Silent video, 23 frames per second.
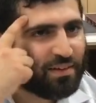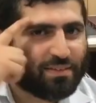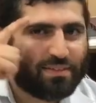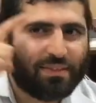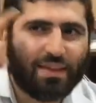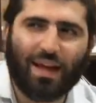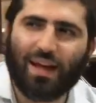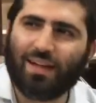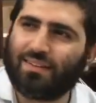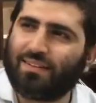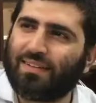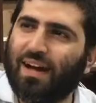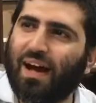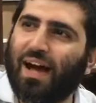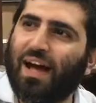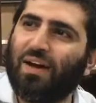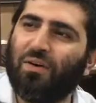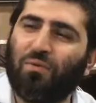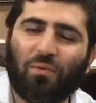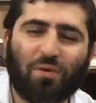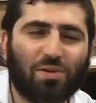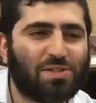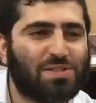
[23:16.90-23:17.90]
that guy
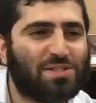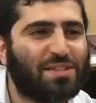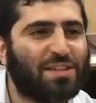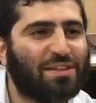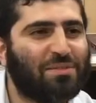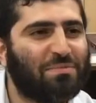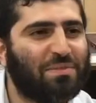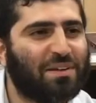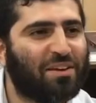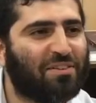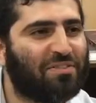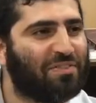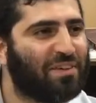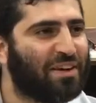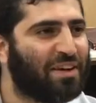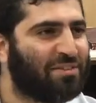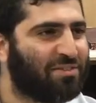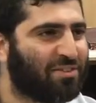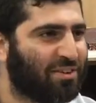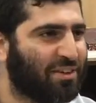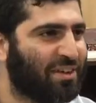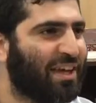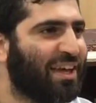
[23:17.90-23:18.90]
once did me a
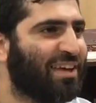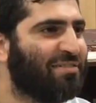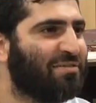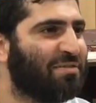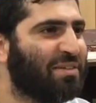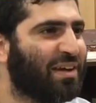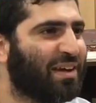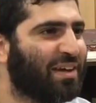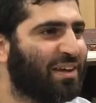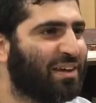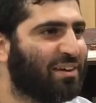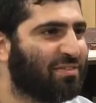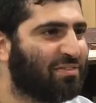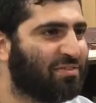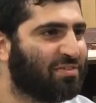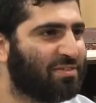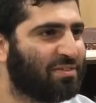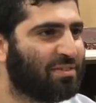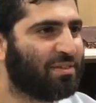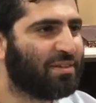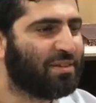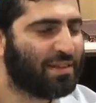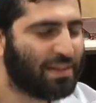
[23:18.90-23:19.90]
favor. He gave me a gift.
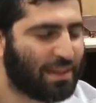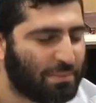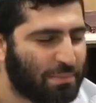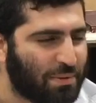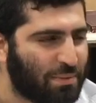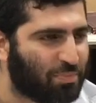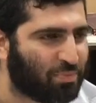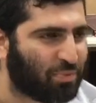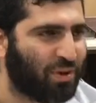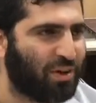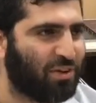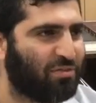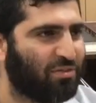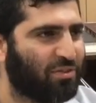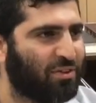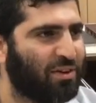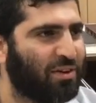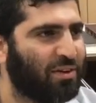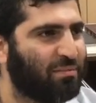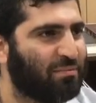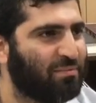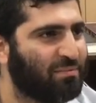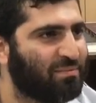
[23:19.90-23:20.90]
Let me pray for
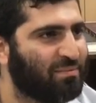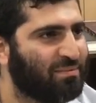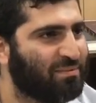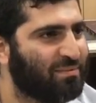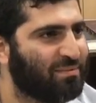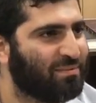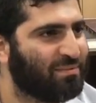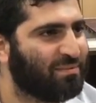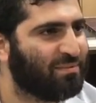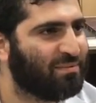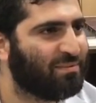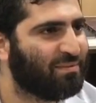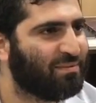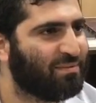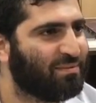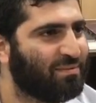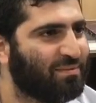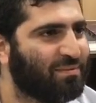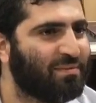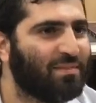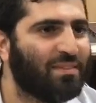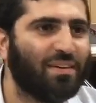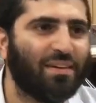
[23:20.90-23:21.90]
him.
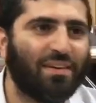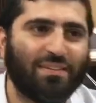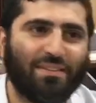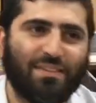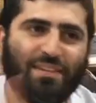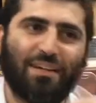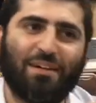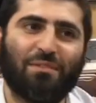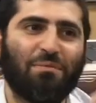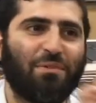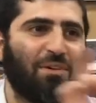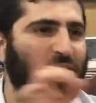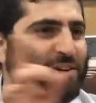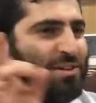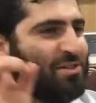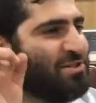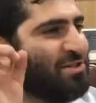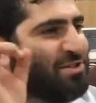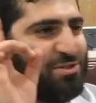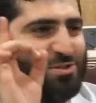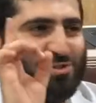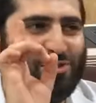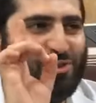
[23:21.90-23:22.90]
The Gemara
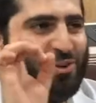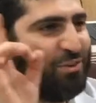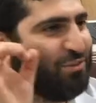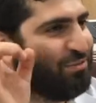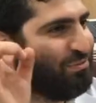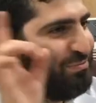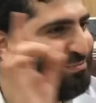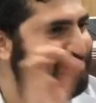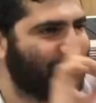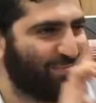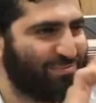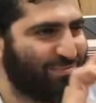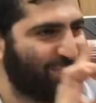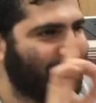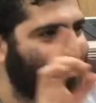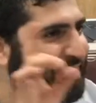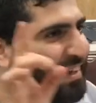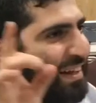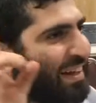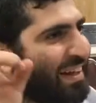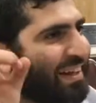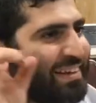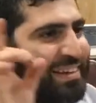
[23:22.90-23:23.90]
says, No.
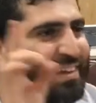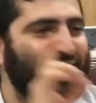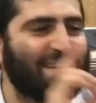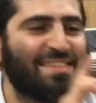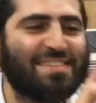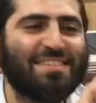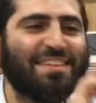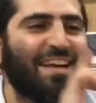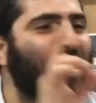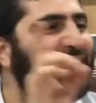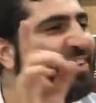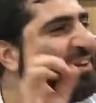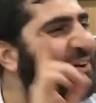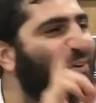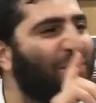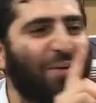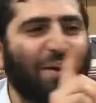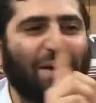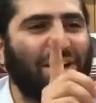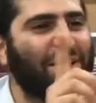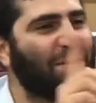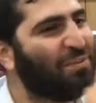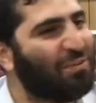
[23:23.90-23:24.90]
That's not the
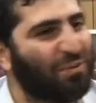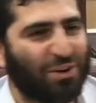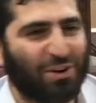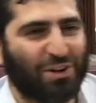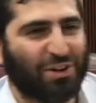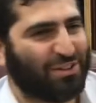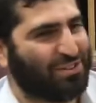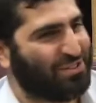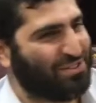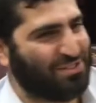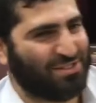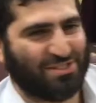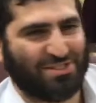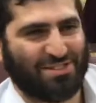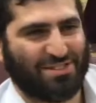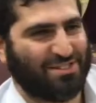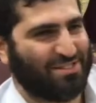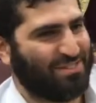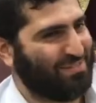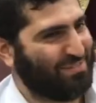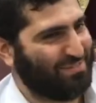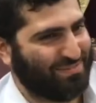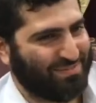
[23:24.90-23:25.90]
way it
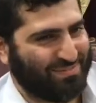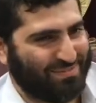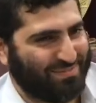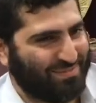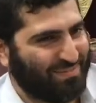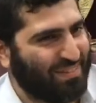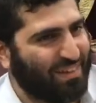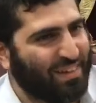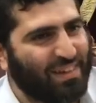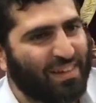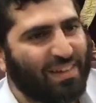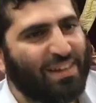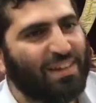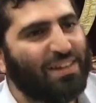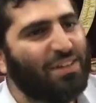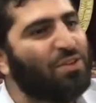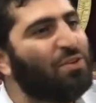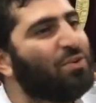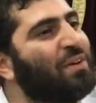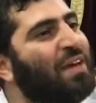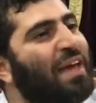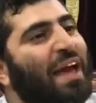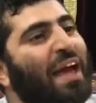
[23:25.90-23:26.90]
works.
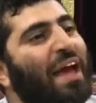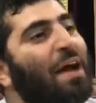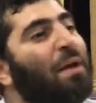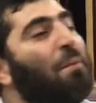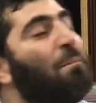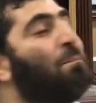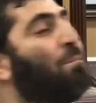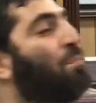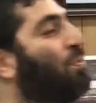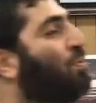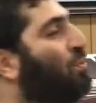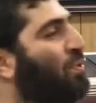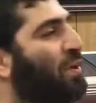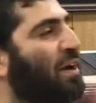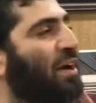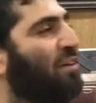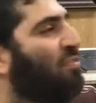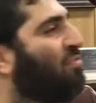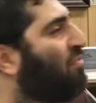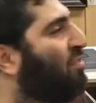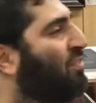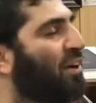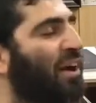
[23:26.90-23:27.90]
You can't
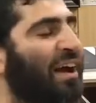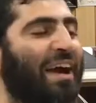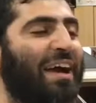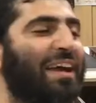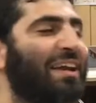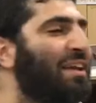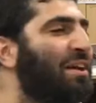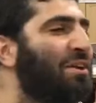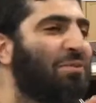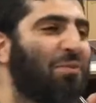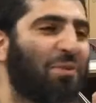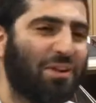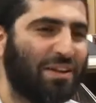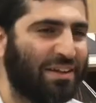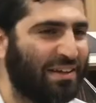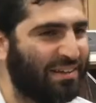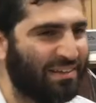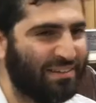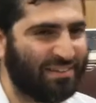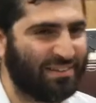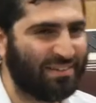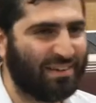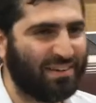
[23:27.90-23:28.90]
pray for anyone
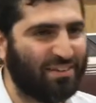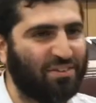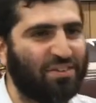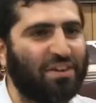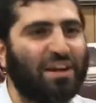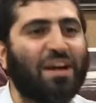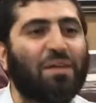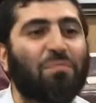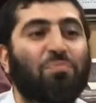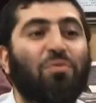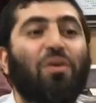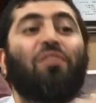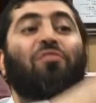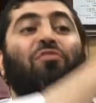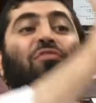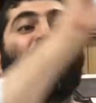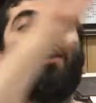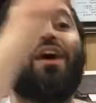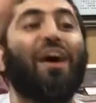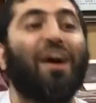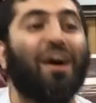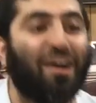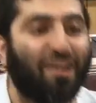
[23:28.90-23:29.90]
in there. You got to pray for
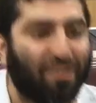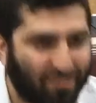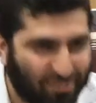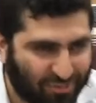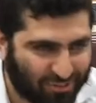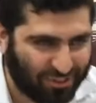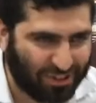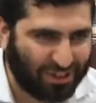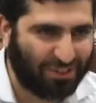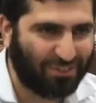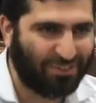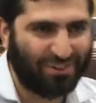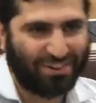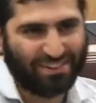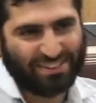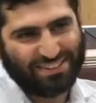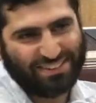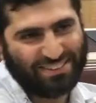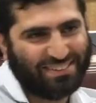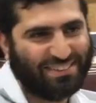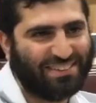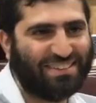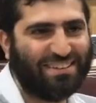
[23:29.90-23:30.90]
everyone
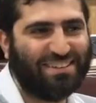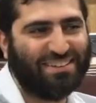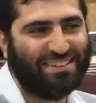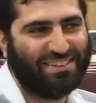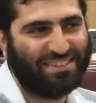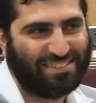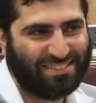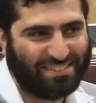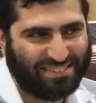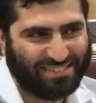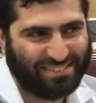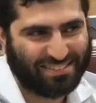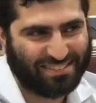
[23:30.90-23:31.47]
in there.